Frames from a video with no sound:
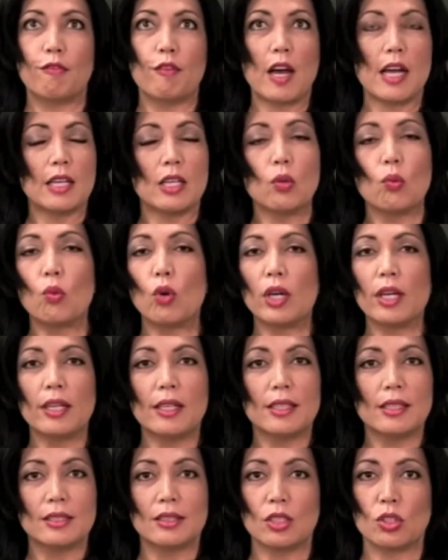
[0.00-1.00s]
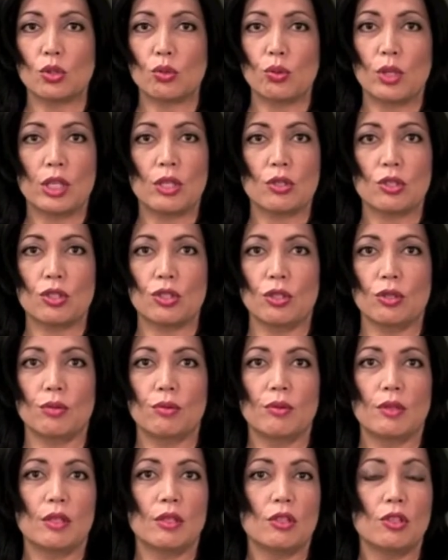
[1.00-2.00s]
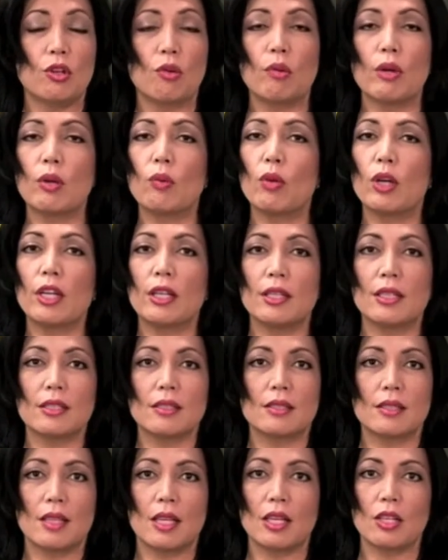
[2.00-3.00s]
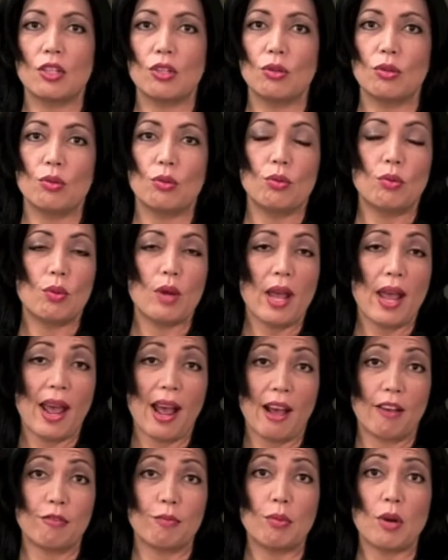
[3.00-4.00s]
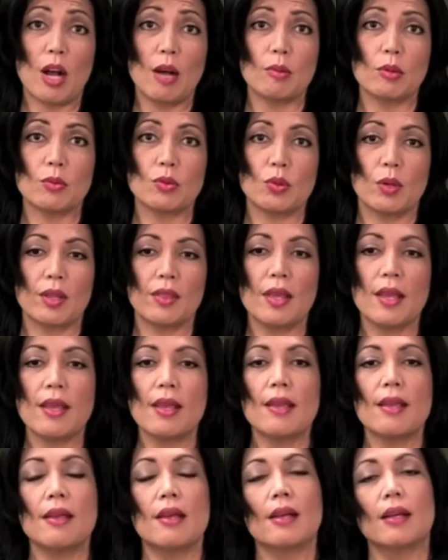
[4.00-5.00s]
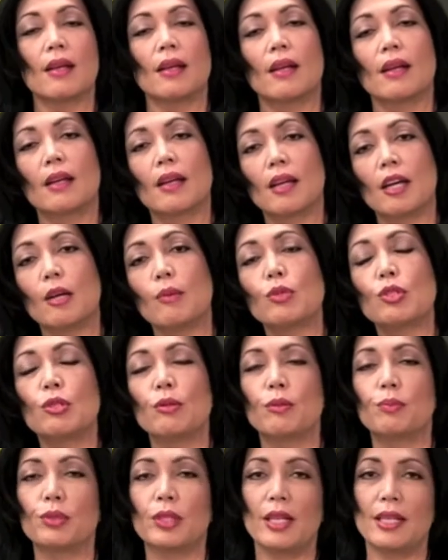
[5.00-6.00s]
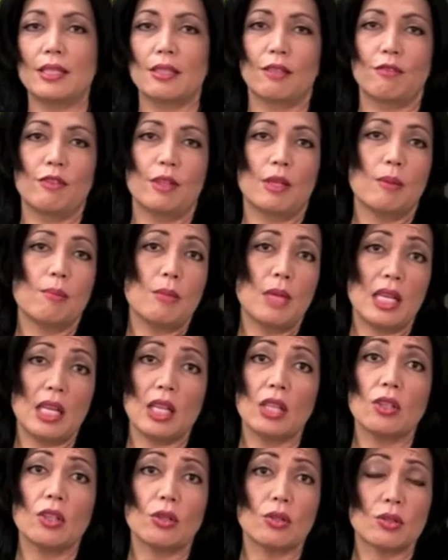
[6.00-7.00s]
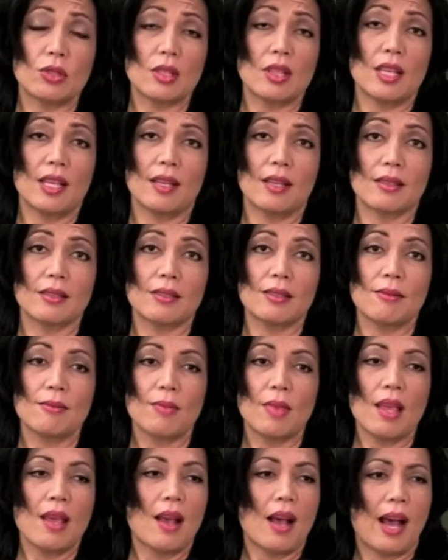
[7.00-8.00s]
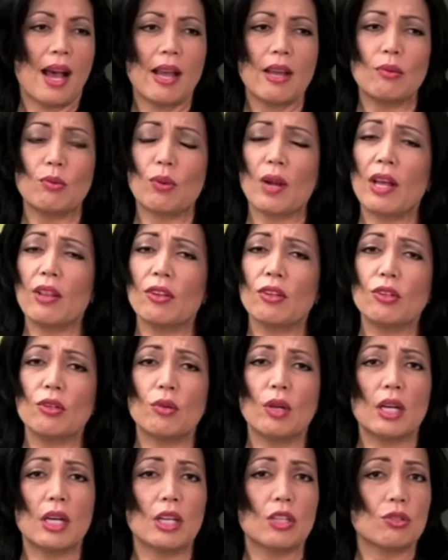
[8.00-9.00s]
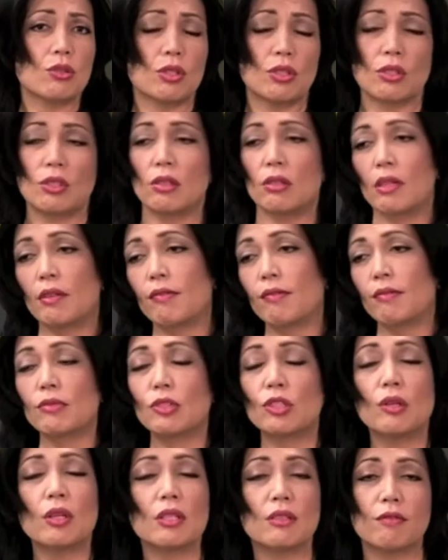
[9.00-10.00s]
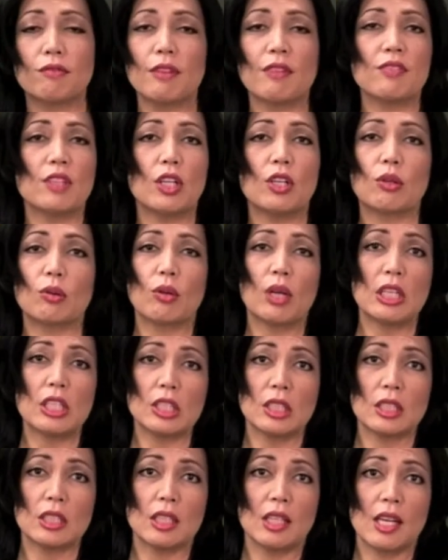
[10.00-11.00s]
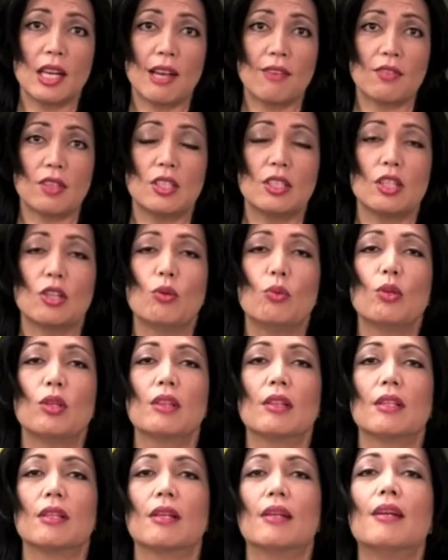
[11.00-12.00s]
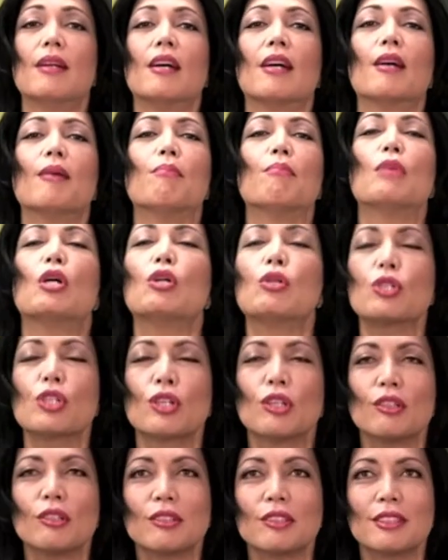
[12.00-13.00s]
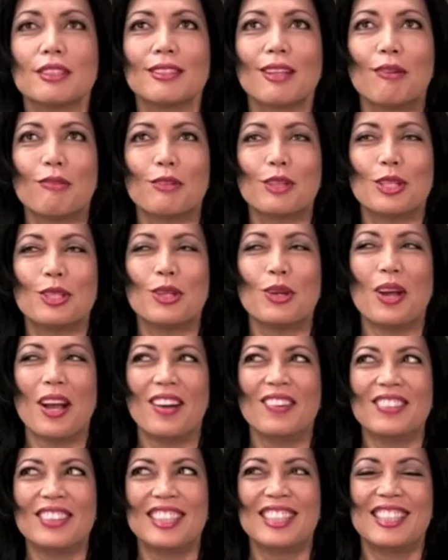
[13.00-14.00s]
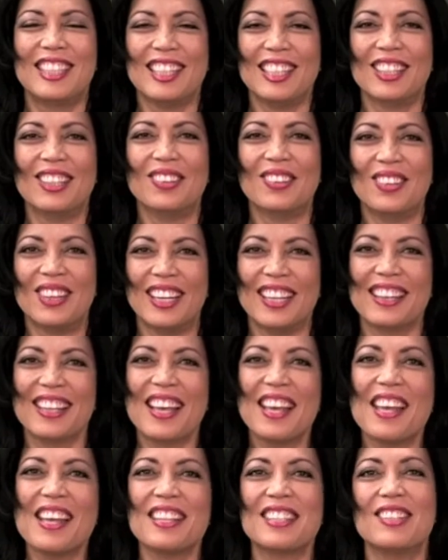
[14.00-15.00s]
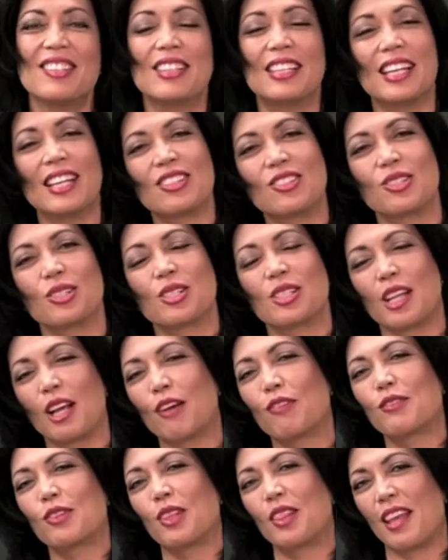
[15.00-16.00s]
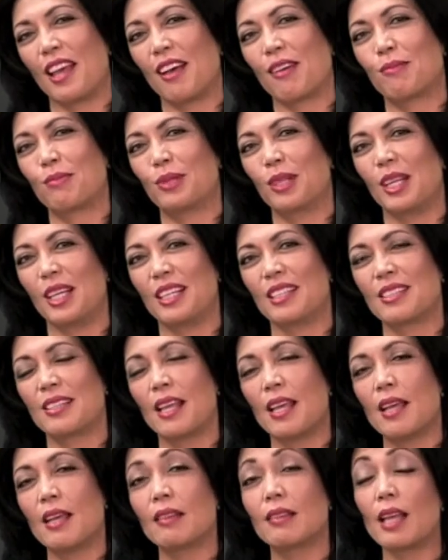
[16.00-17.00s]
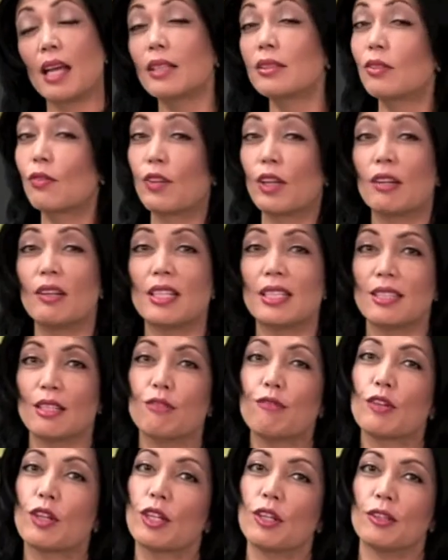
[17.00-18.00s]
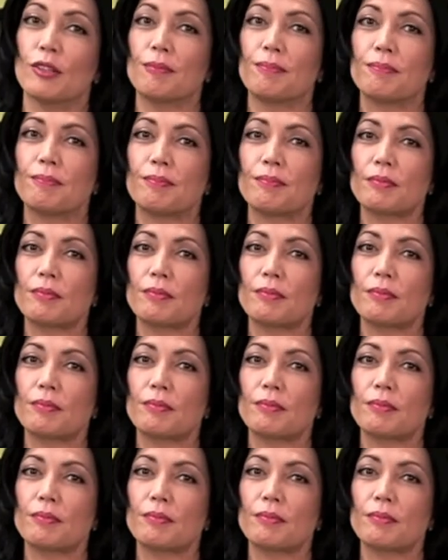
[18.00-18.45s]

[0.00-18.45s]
Finding what it is that triggers you. Knowing what it is that you have problems with. Come to a place of admitting those things. I'd rather do 100 and 250 crunches than have to deal with the emotional stuff that you have to deal with to get yourself to that place. That's very difficult.